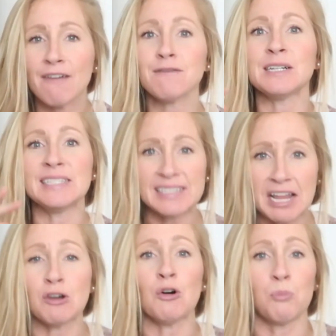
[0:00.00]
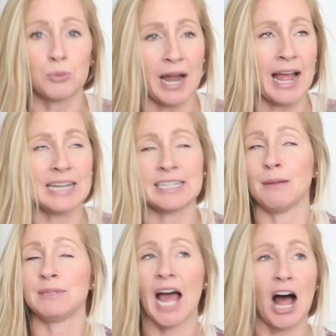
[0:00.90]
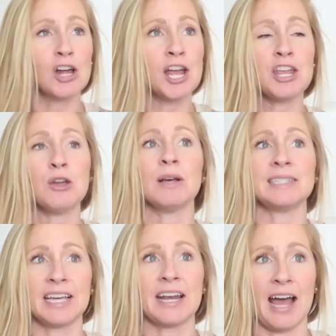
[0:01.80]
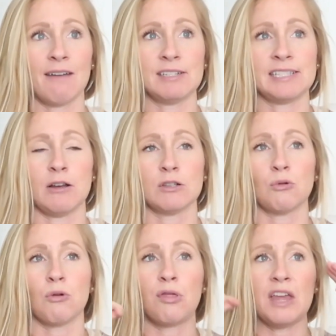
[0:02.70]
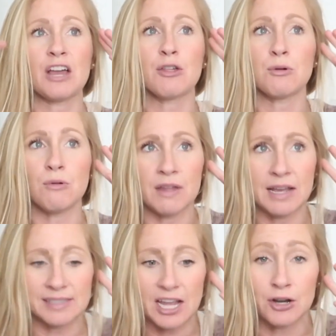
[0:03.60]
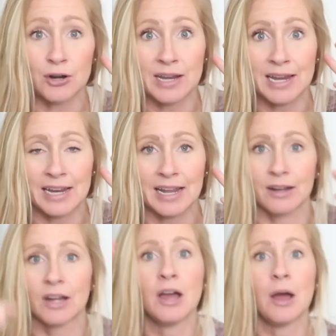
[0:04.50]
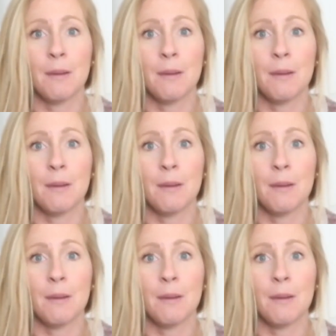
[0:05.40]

Every single brand, I'm telling you, is gonna have a sale. So think through things that you're needing.